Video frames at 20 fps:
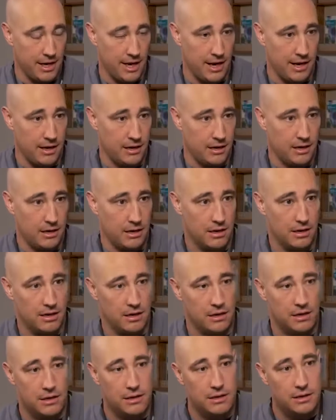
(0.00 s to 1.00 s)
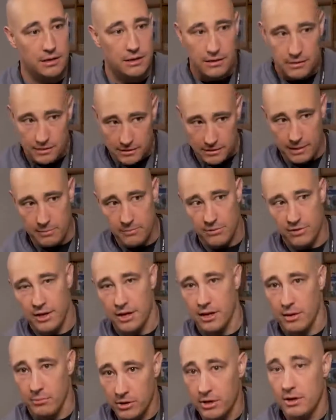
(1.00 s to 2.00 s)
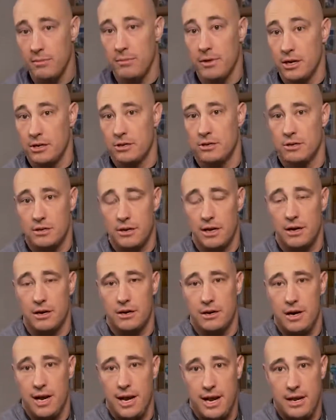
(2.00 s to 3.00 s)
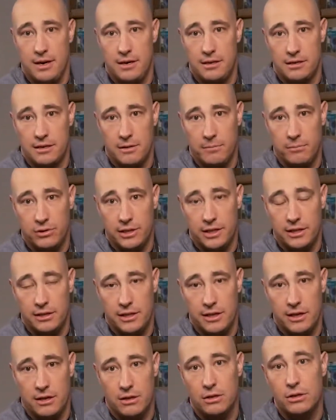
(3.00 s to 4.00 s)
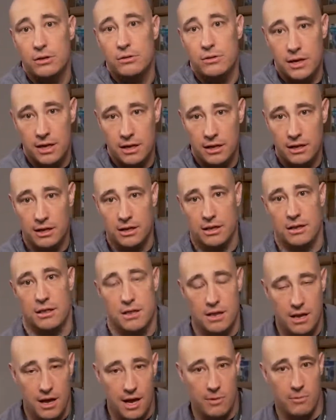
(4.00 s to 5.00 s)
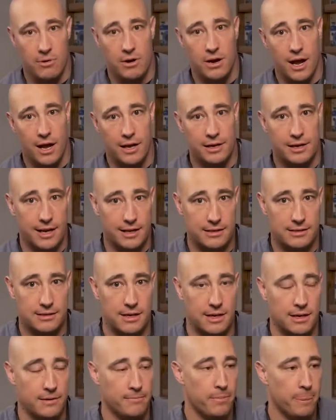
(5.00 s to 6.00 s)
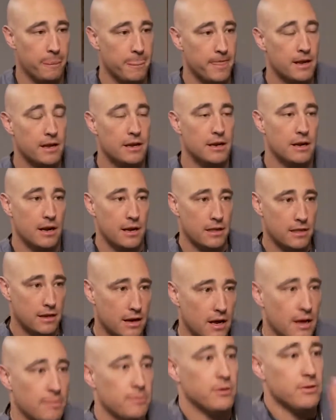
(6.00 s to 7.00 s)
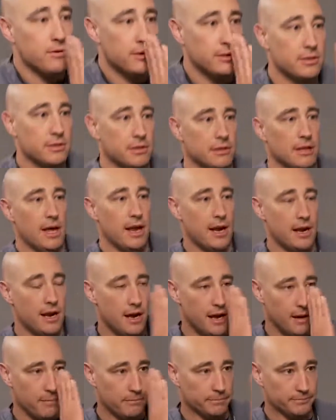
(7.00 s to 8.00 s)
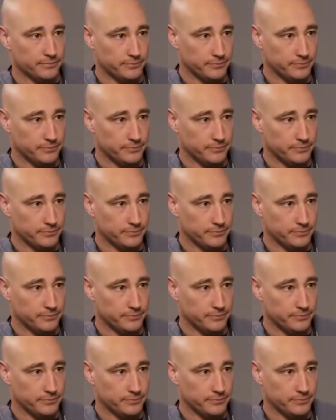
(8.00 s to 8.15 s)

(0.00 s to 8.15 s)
hand. Same thing, I'm going to make sure that her hand is completely occluding the eye we're not testing. And then I'm going to line up